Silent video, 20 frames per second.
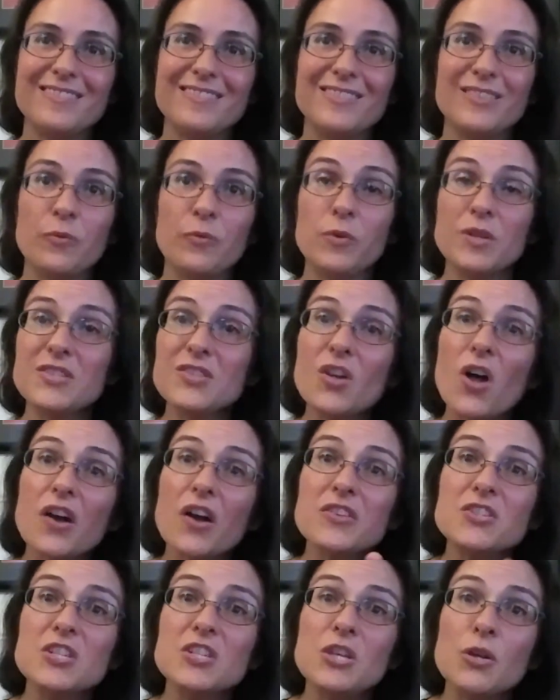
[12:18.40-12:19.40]
What
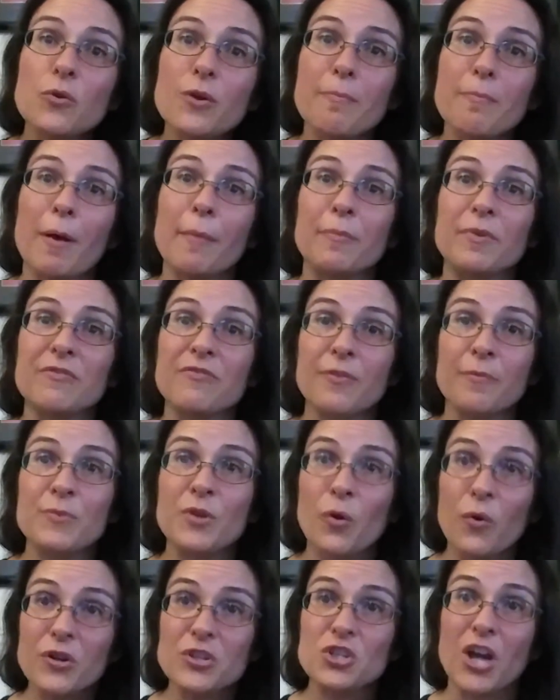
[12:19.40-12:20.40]
songs do you remember from
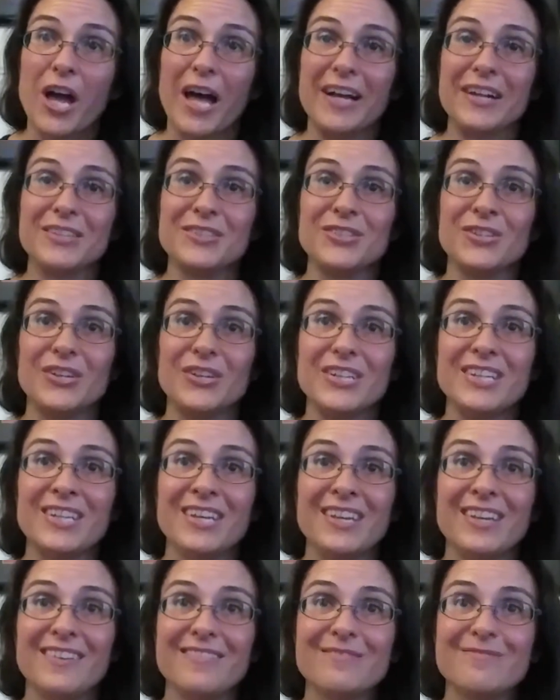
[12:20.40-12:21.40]
your childhood?
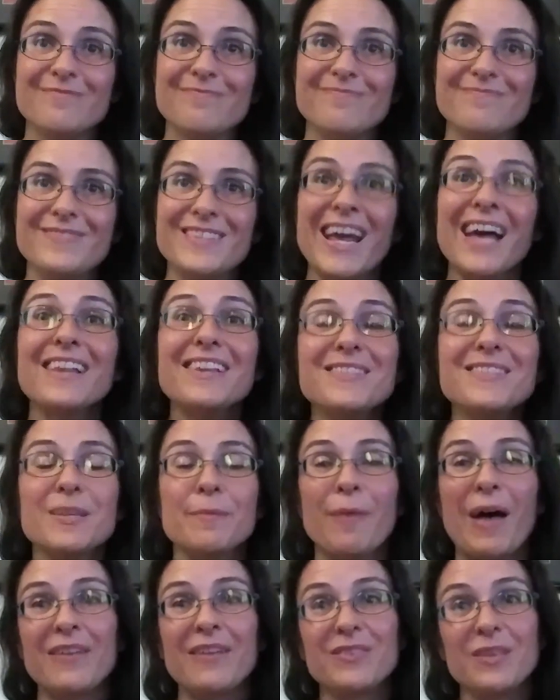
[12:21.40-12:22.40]
Tell us
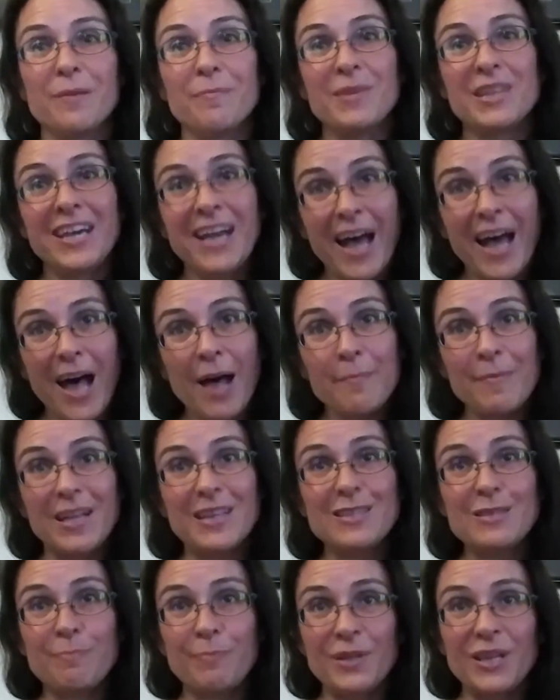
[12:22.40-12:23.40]
about them in the
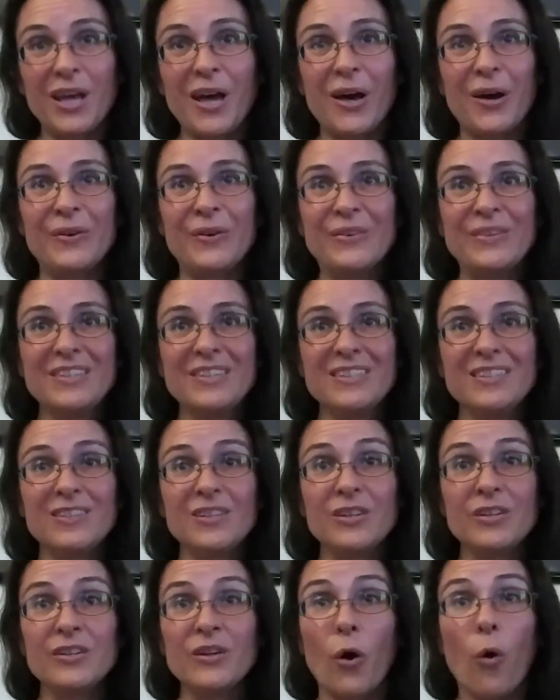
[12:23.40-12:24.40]
comments below.
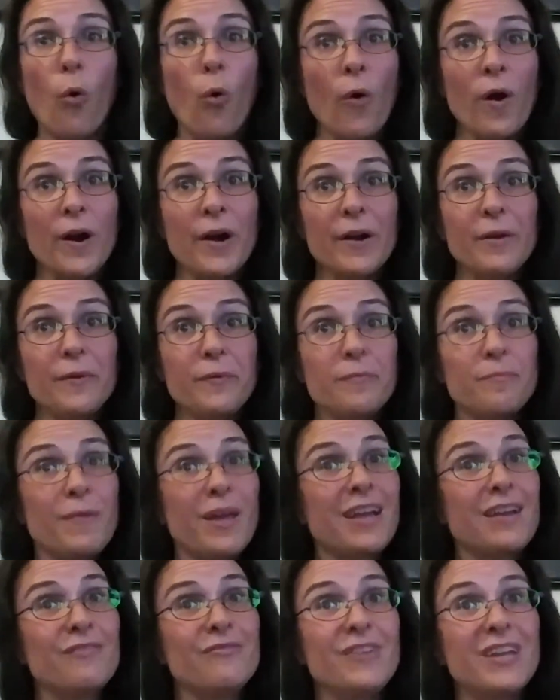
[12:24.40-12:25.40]
Or
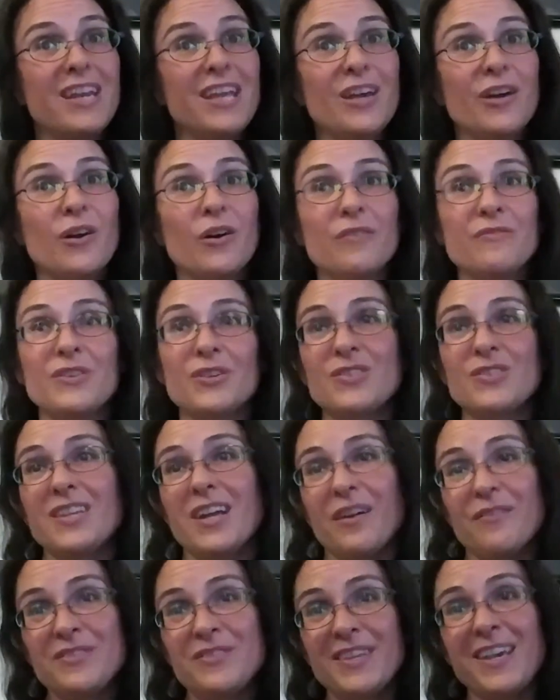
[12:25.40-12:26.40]
make a video of
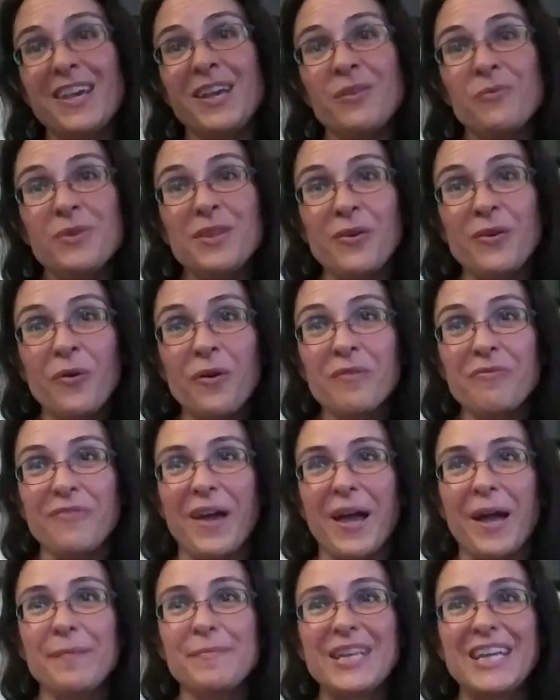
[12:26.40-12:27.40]
yourself singing with your
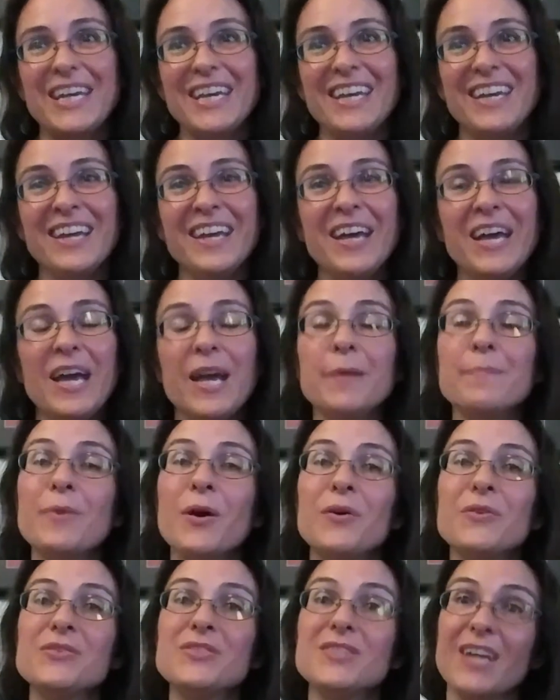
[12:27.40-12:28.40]
family and
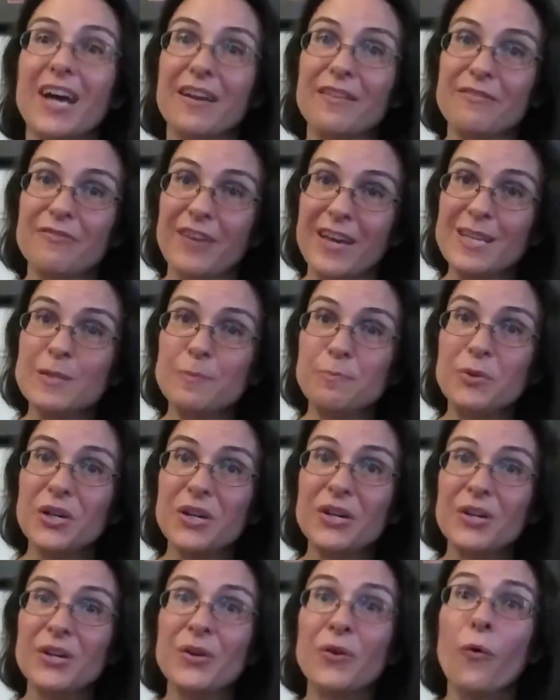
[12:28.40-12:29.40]
post on
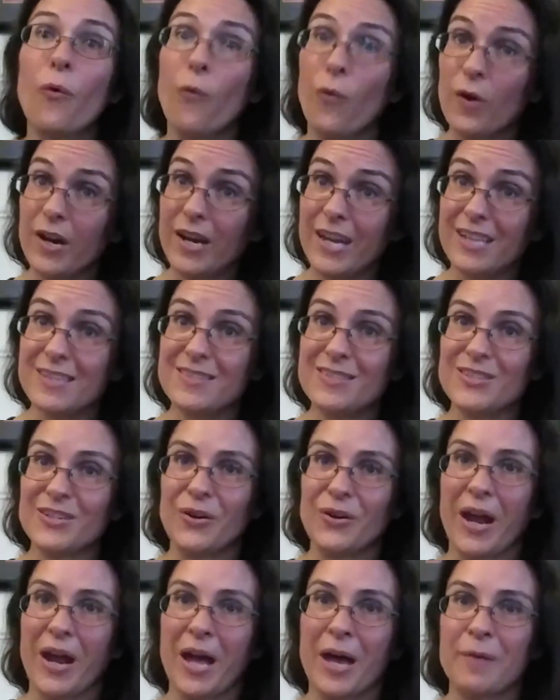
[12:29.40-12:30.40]
Facebook or
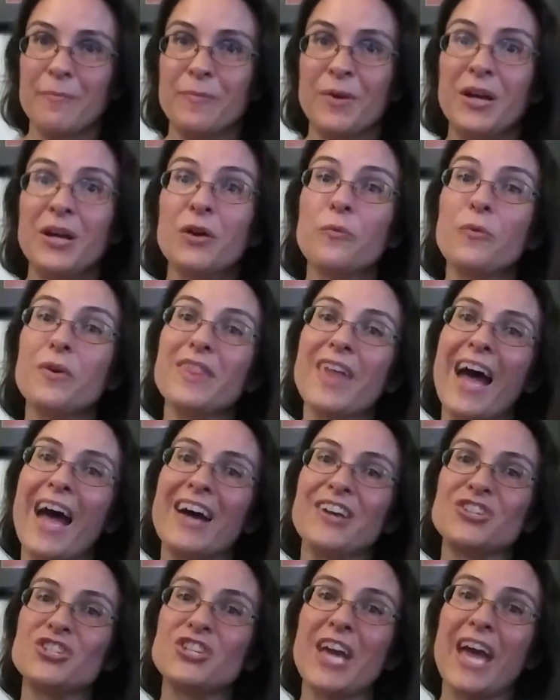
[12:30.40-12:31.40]
Instagram with
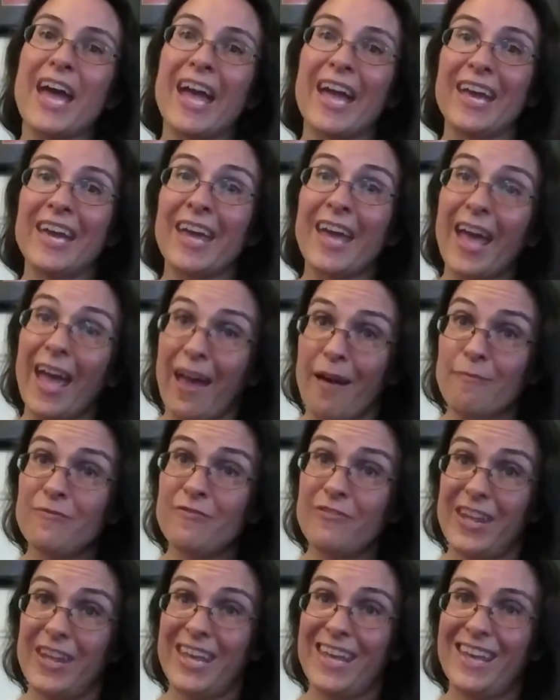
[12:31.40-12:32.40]
hashtag
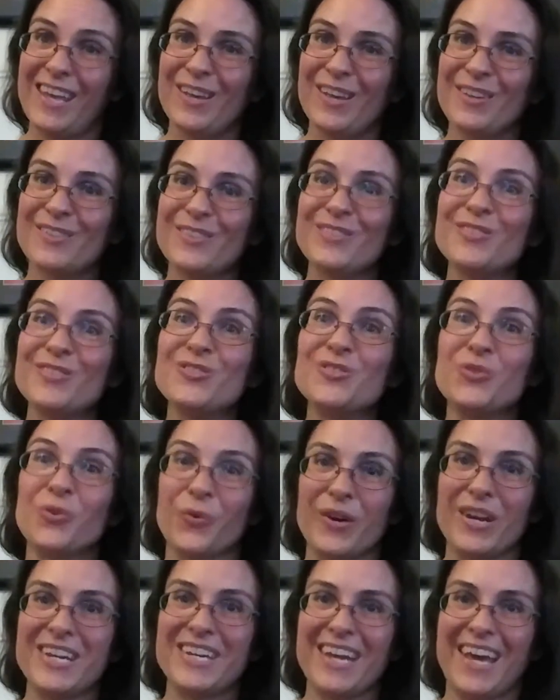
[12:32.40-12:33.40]

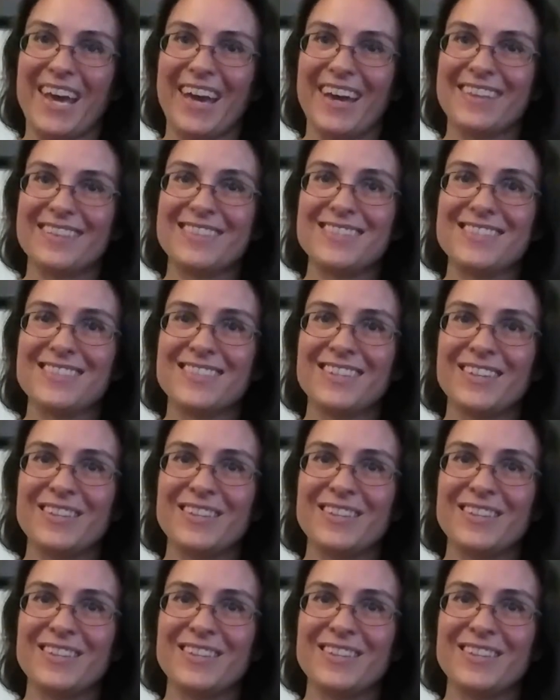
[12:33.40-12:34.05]
MVStoryDance.